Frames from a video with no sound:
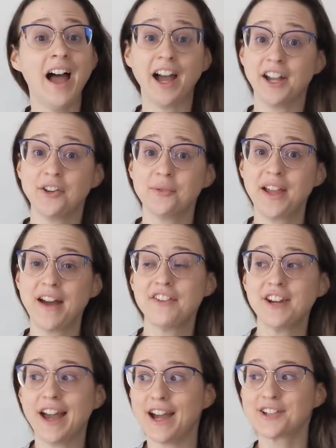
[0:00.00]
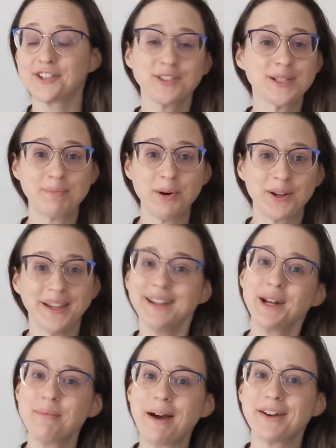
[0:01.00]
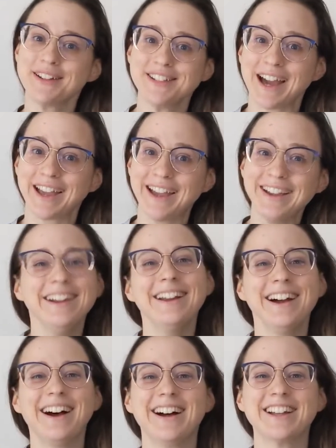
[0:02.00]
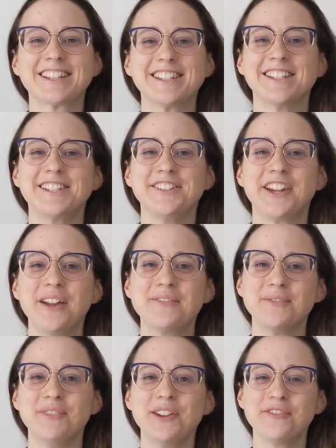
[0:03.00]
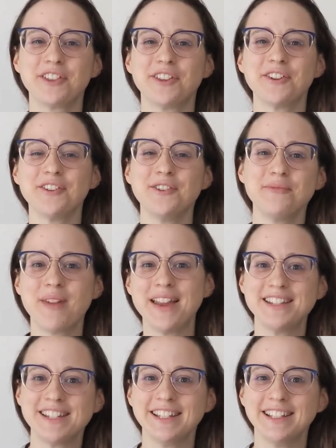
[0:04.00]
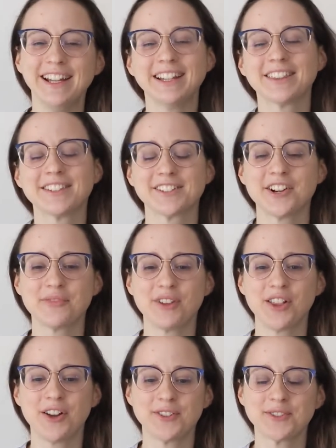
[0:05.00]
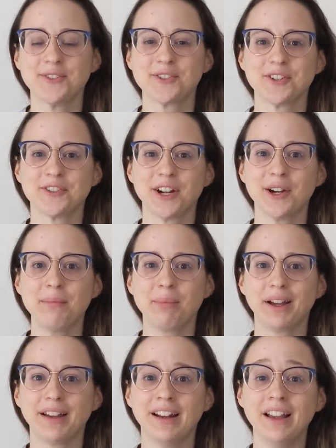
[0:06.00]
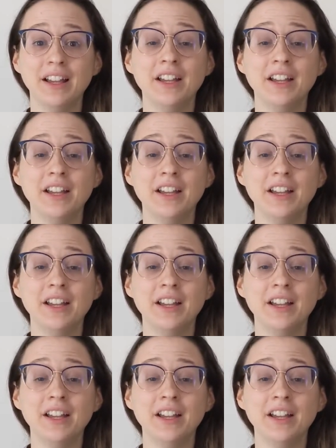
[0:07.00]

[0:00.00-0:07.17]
I know we haven't actually spoken in about a decade since you came to meet with your new mentee at the start of my law school career, but